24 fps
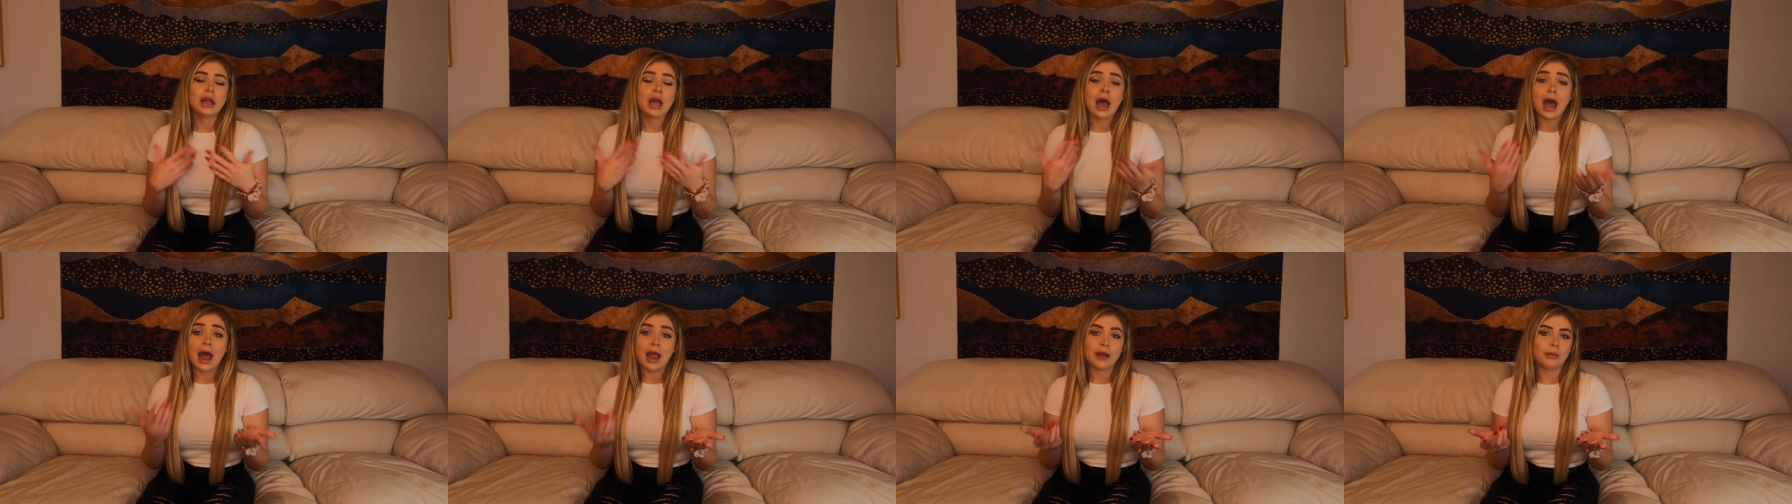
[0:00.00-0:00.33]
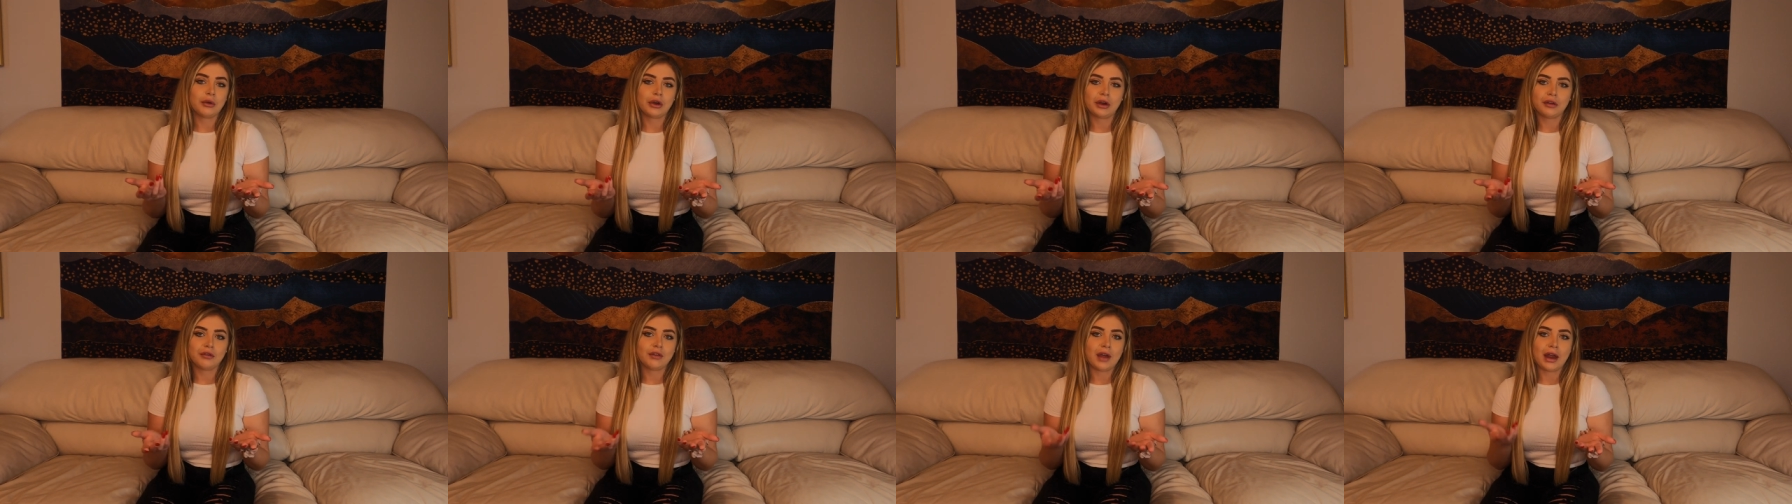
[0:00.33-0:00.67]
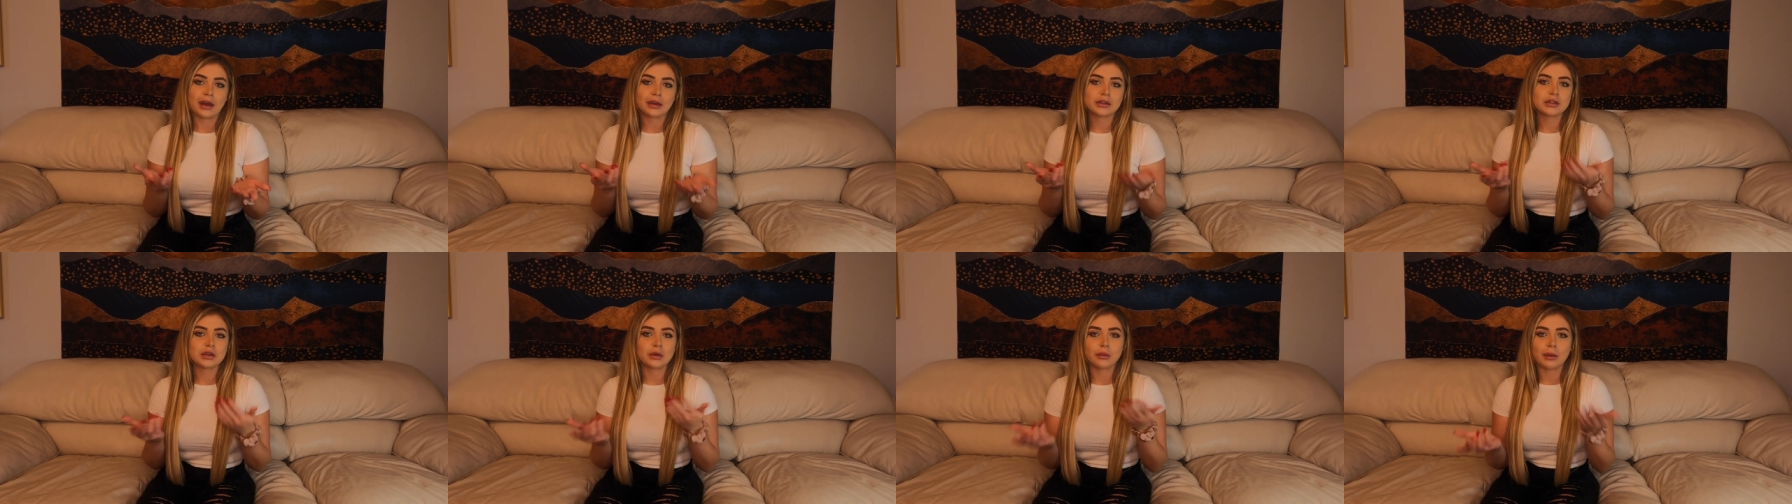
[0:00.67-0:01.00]
hybrid
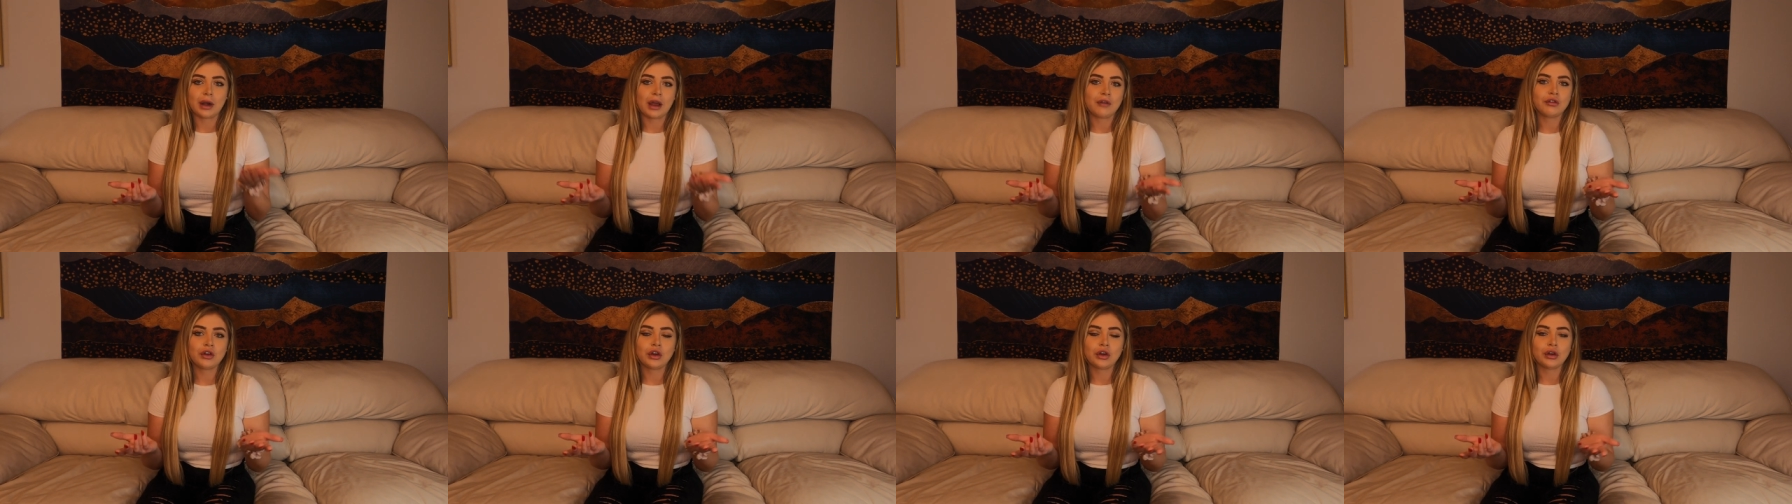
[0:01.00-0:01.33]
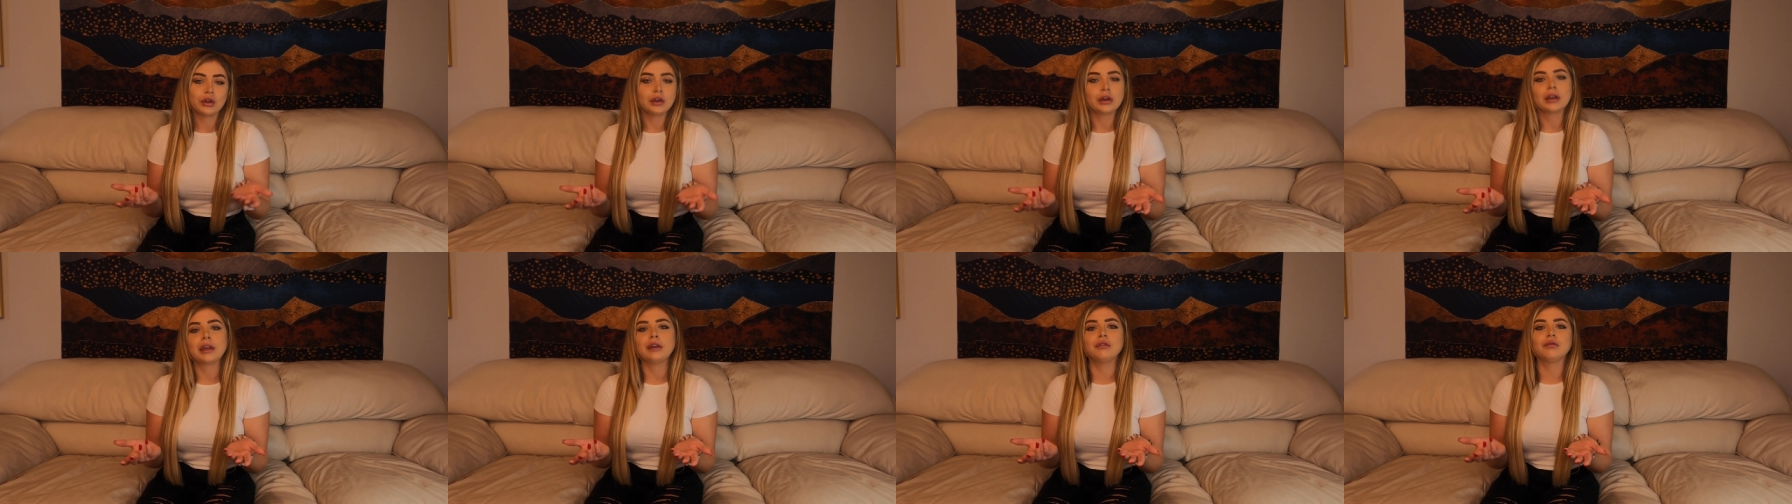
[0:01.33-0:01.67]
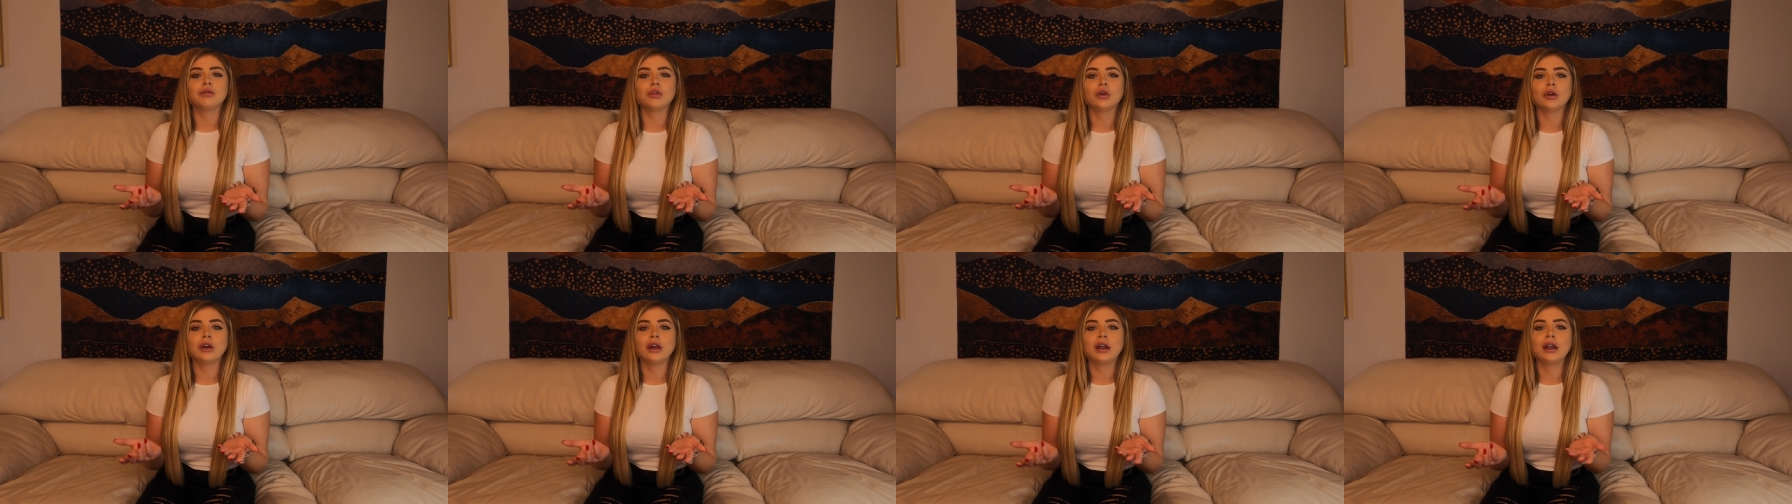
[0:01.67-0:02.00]
effects or whatever you're looking
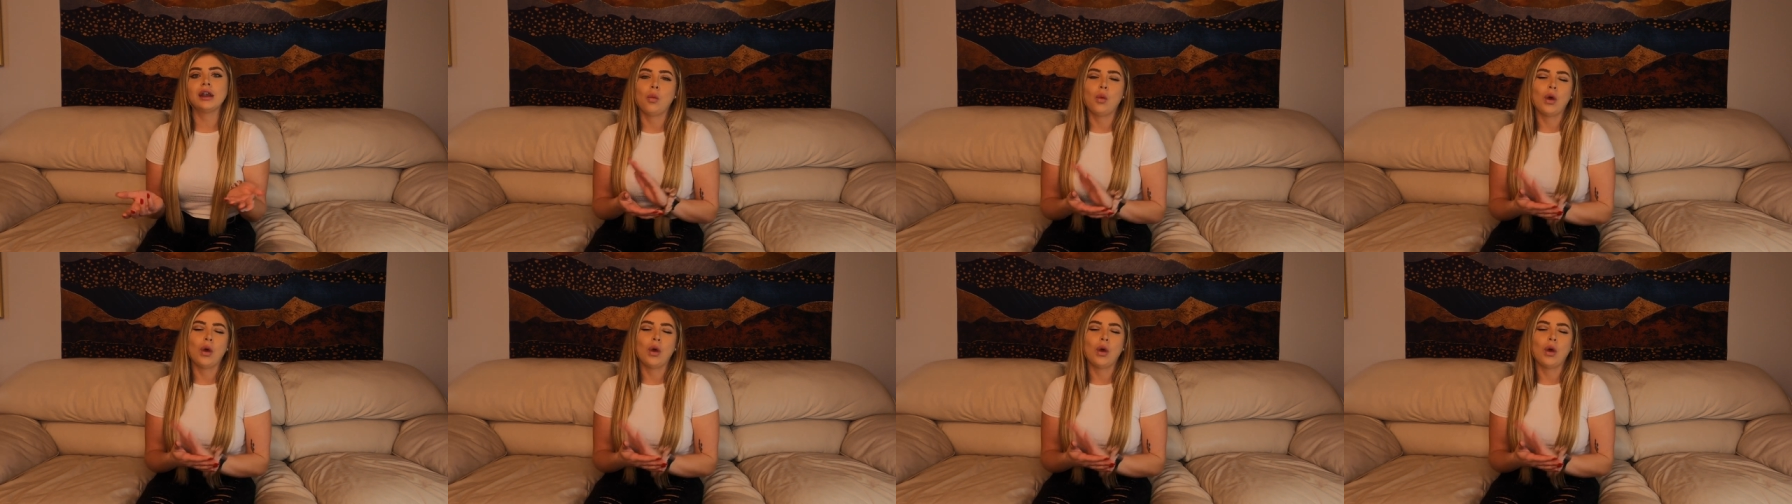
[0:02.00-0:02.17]
for.